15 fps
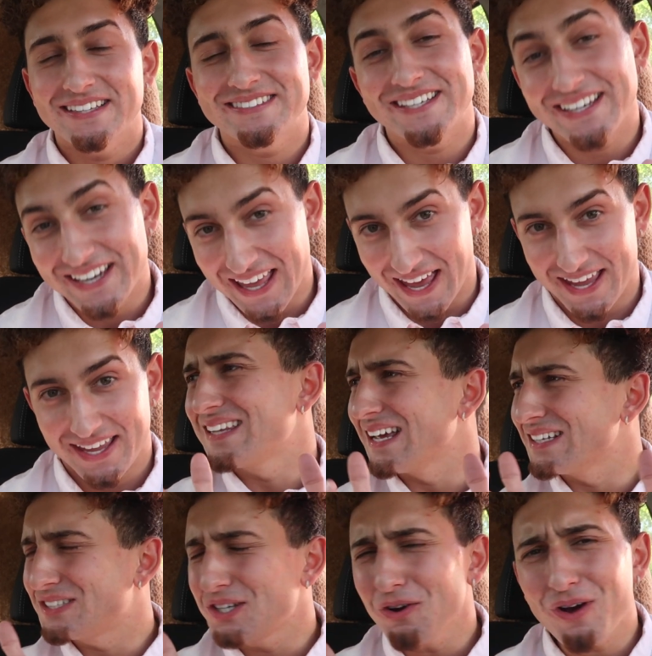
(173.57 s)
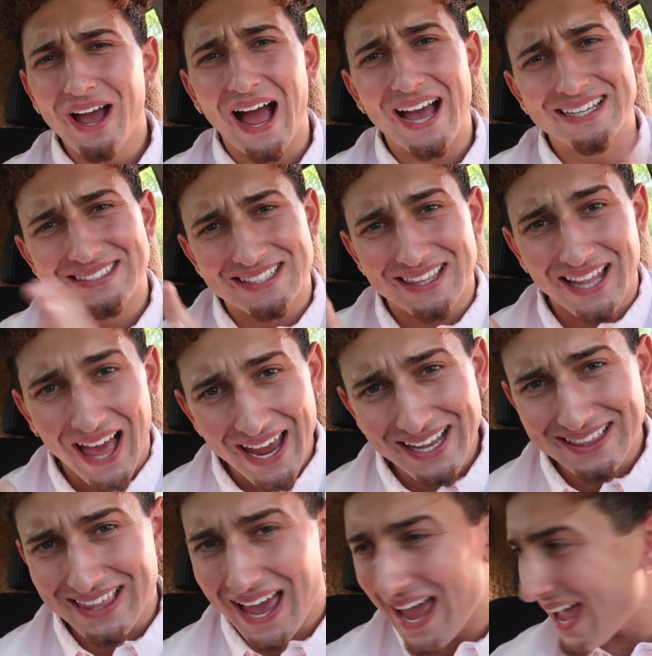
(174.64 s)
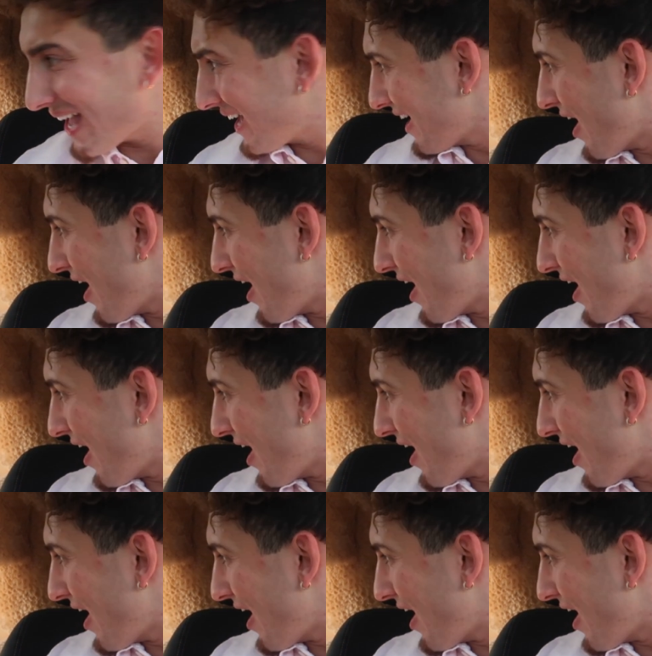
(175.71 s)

today, did you guys like that?